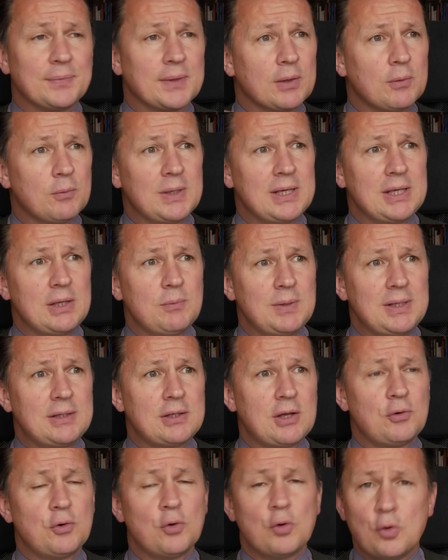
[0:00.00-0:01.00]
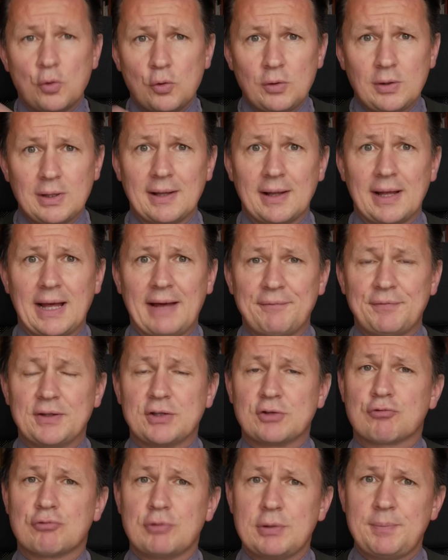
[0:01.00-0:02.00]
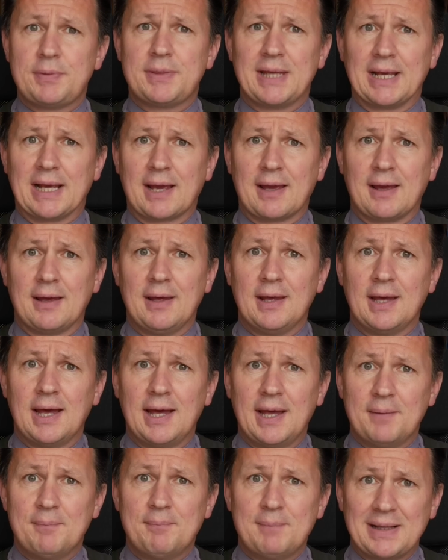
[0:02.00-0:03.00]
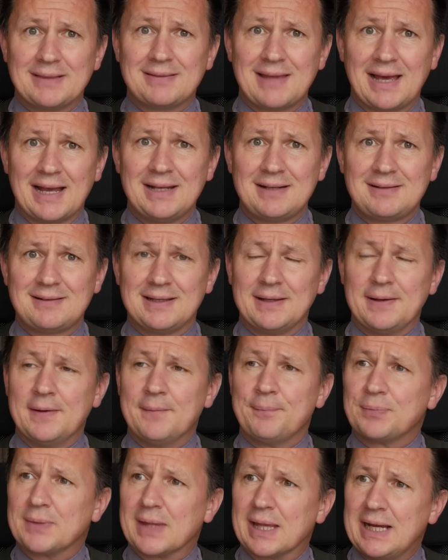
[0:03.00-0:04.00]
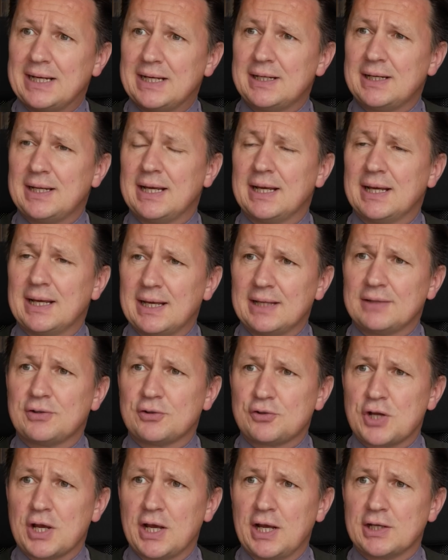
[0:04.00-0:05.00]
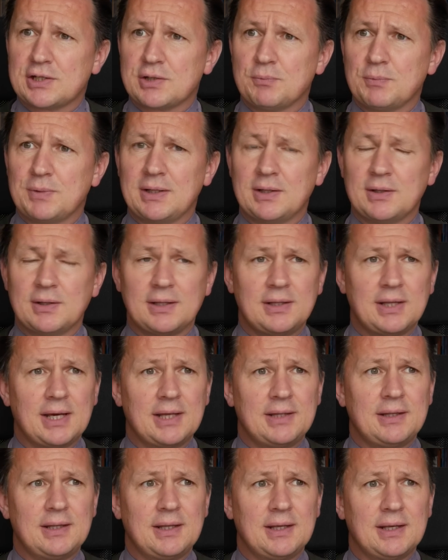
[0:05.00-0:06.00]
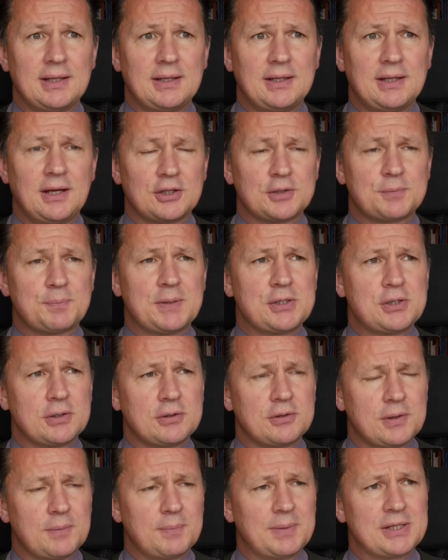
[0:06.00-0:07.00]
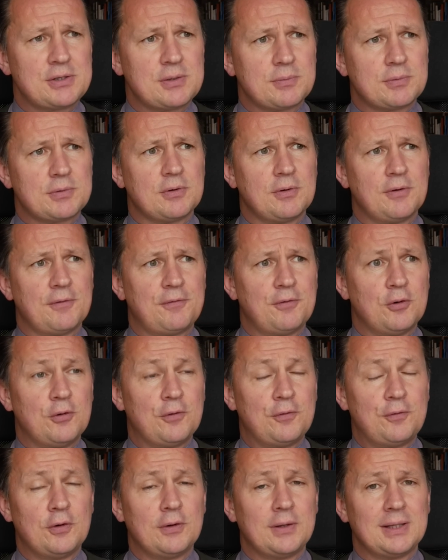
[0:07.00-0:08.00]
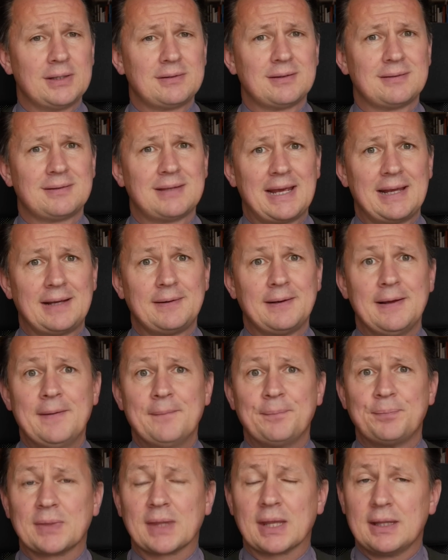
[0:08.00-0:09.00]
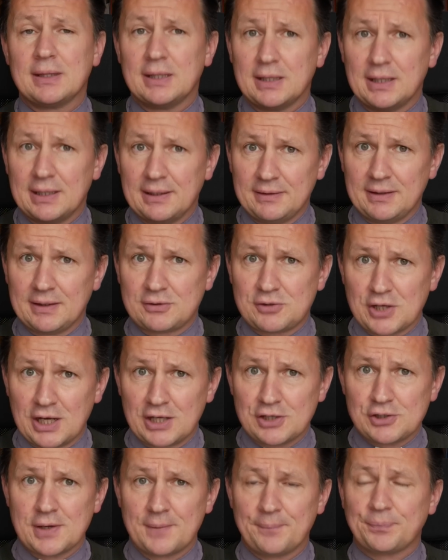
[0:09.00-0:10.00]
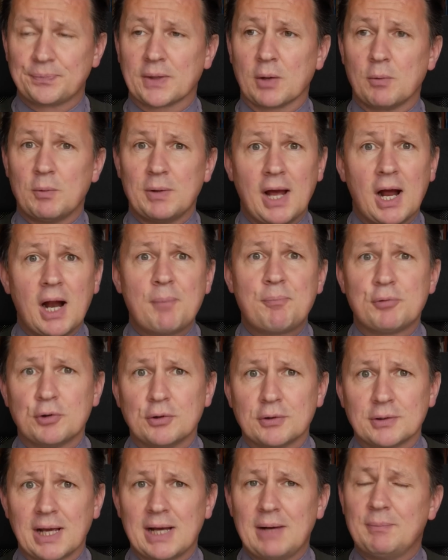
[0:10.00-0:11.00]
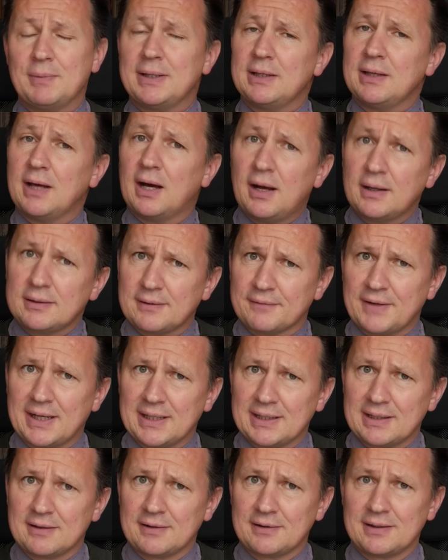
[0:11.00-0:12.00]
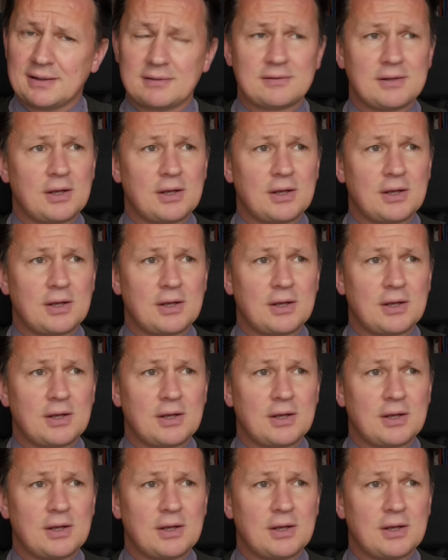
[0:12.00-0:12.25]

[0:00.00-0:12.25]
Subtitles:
We don't all have this groupthink mentality, and as a church, and the archbishops and the bishops who are all for this are saying that in the church we are broad and we are divided on this.